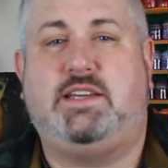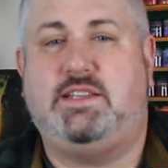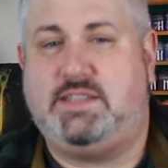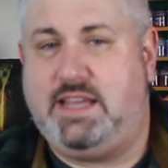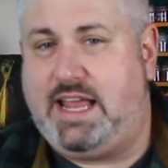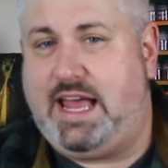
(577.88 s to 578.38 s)
in
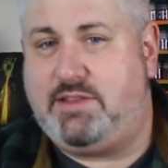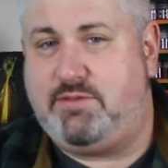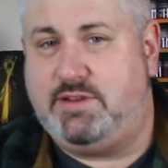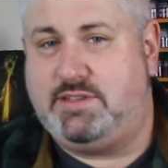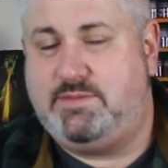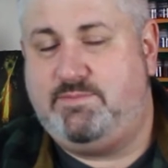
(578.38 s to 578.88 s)
St.
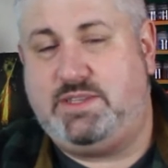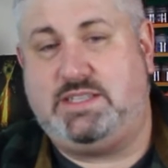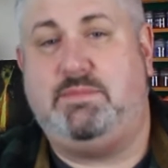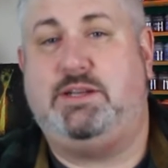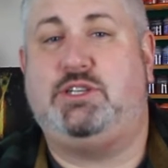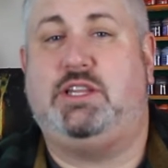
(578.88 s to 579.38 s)
Catharines, as
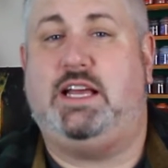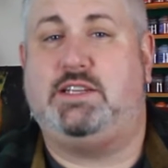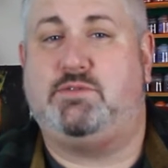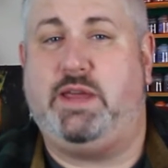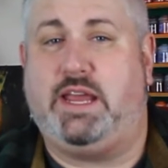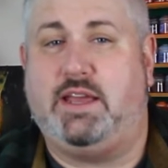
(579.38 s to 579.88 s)
I mentioned
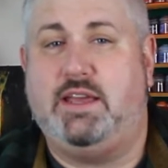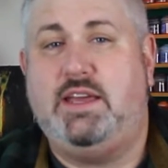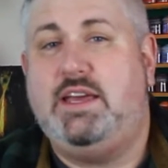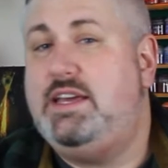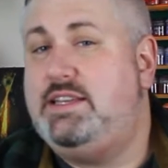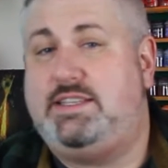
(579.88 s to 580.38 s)
last week.
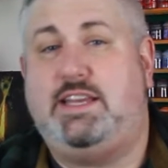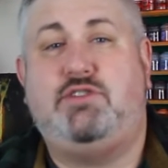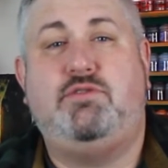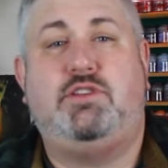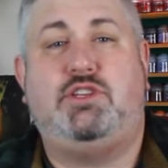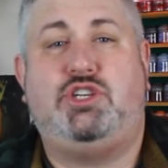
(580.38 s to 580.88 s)
Stay
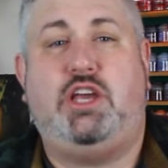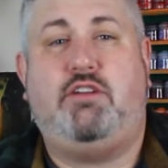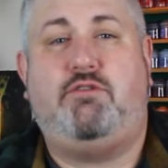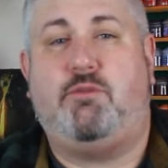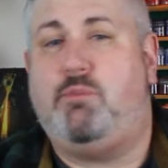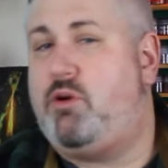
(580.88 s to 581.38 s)
tuned to the channel
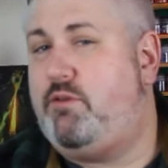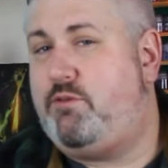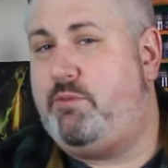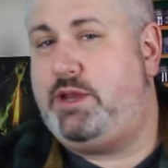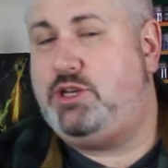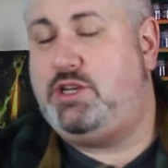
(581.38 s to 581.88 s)
for more
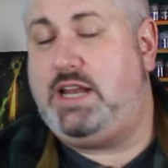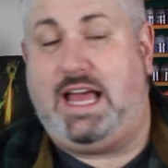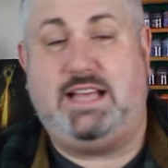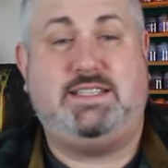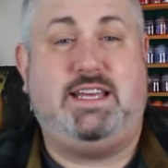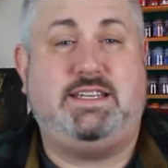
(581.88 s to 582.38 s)
information
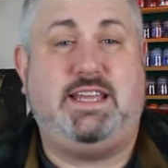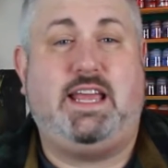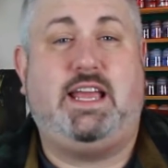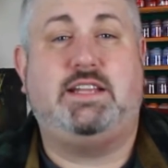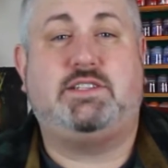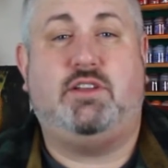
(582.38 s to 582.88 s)
as that
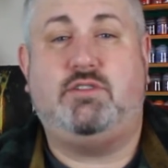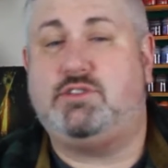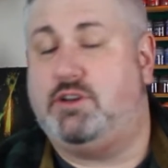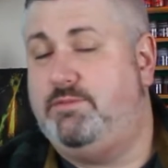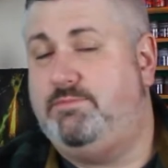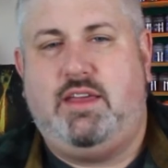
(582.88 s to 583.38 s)
date gets
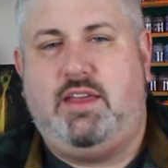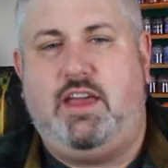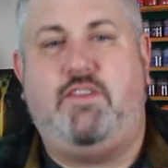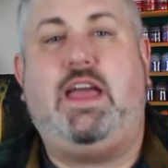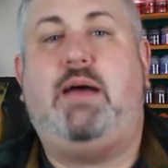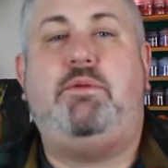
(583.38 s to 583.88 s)
closer.
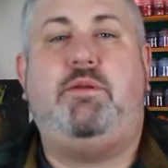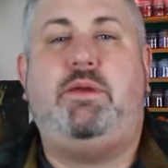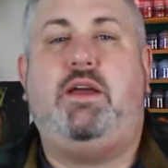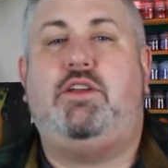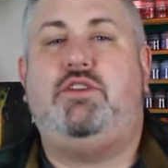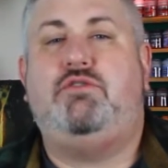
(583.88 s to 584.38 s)
If you happen to
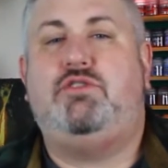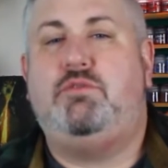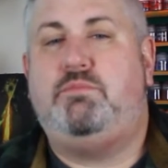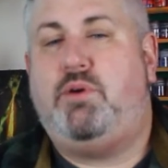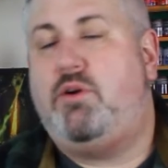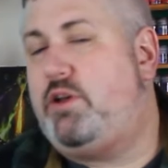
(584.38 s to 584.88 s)
be on
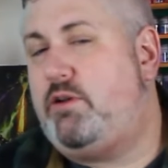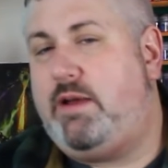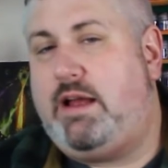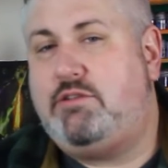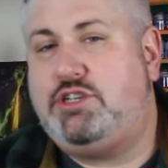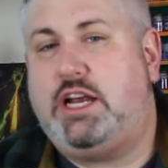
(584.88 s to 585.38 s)
YouTube poking
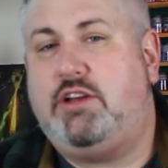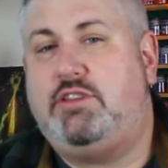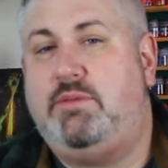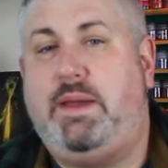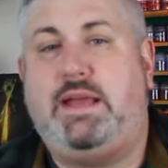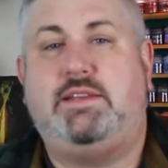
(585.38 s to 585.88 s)
around, check out
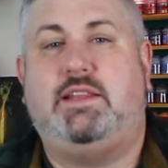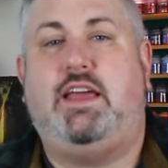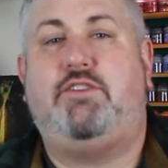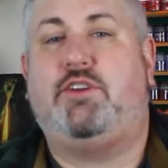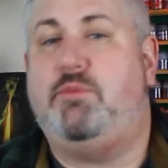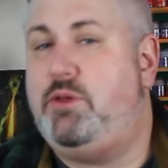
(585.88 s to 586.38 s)
the Paint to
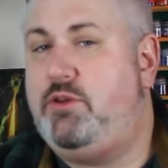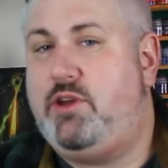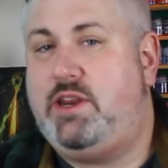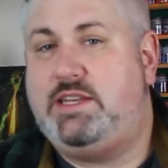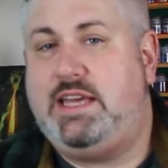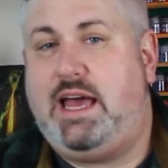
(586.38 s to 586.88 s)
Life
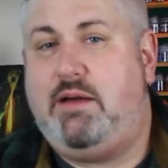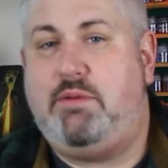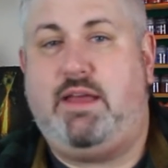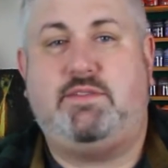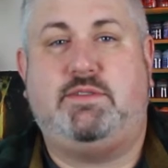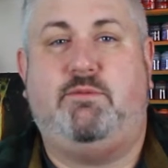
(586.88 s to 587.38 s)
community tab.
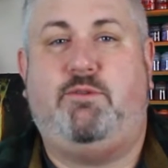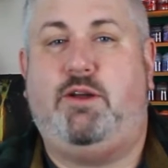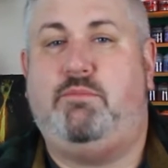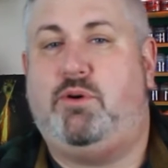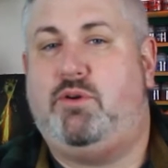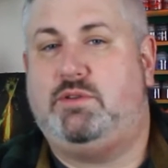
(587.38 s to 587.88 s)
We have some
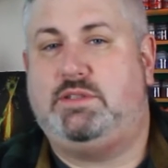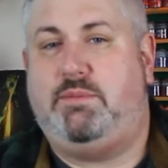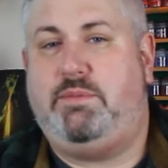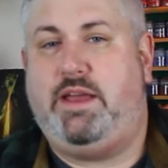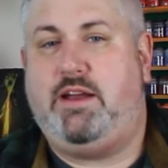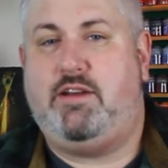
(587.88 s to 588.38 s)
fun polls
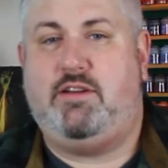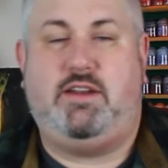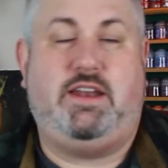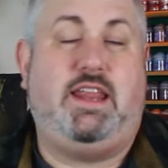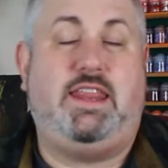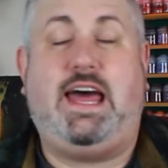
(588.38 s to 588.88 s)
up there,
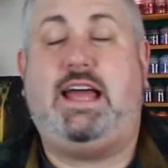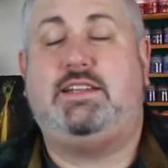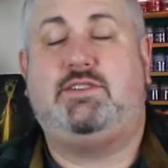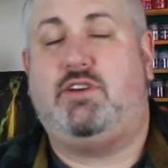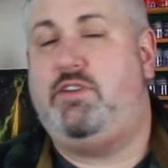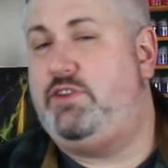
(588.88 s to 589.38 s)
and that
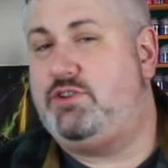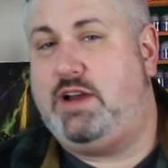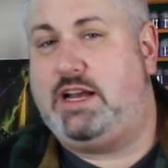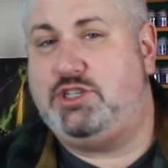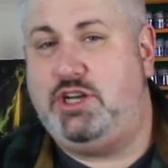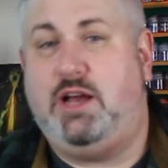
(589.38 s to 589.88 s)
sort of
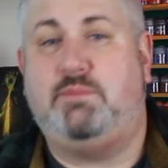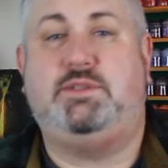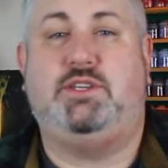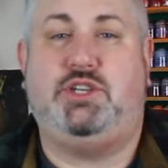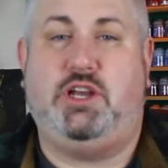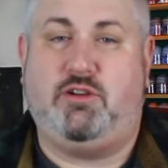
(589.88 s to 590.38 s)
interaction helps
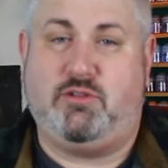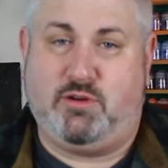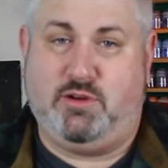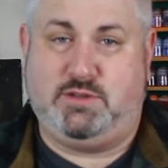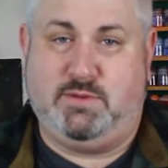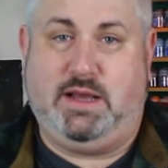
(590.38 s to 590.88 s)
the channel
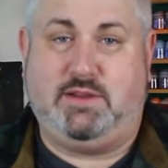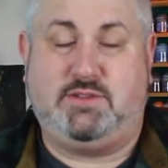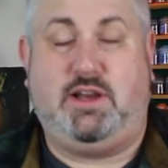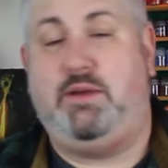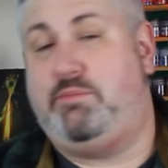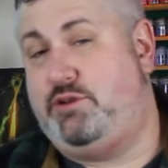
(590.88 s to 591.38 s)
grow as well,
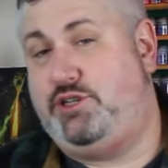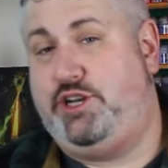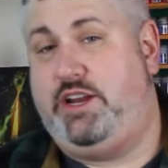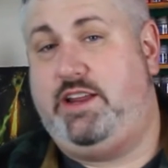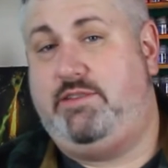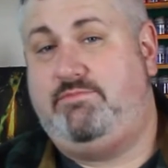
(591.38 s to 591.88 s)
so I
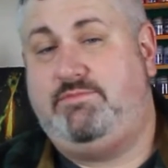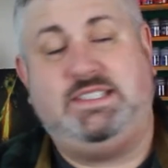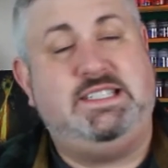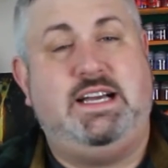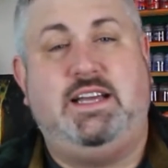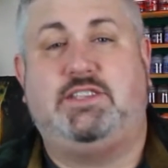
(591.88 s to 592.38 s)
appreciate it.
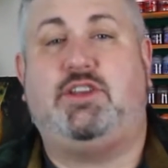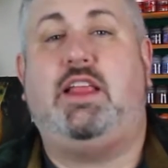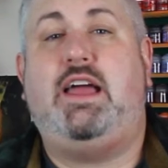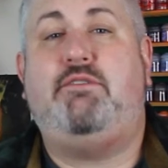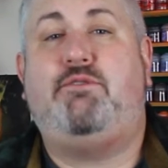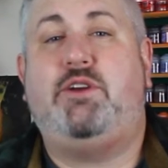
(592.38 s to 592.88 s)
That's all
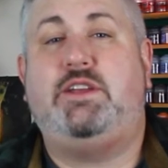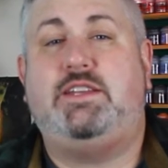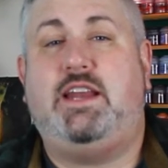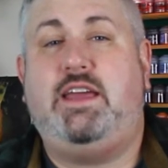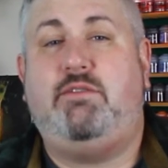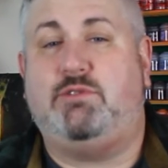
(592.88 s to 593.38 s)
I have for you
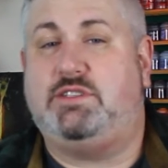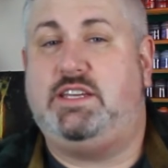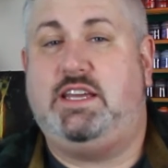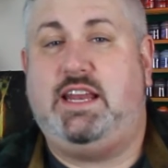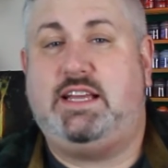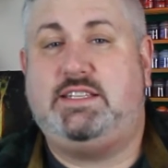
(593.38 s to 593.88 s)
tonight. We'll
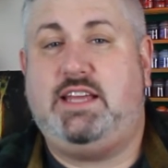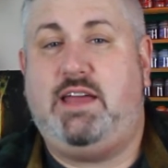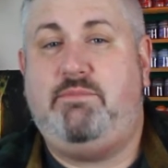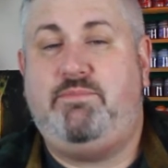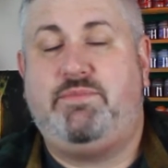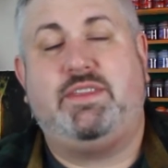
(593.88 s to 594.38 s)
see you next
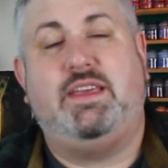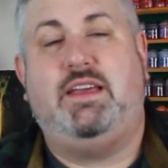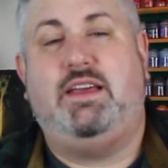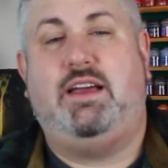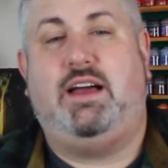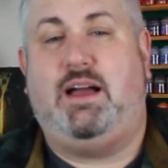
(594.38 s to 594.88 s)
time.
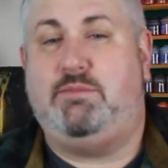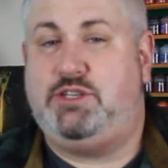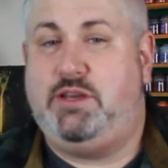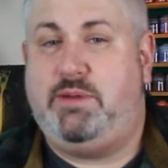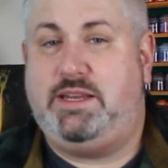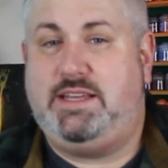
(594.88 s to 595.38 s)
I'm
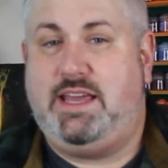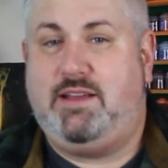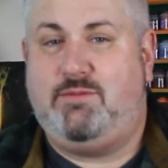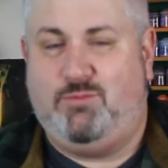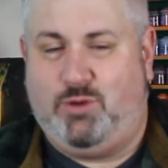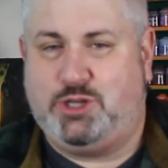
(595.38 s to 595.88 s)
GM Atank.
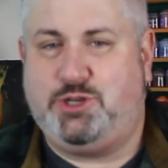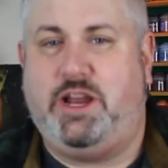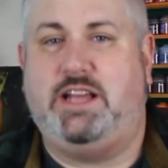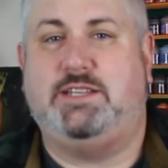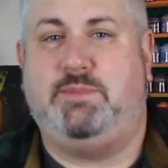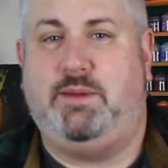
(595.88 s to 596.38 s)
Wash your
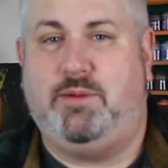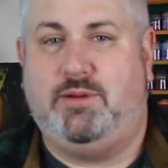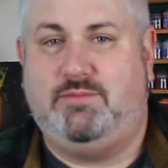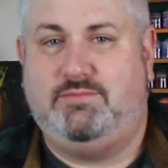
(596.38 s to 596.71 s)
hands, people.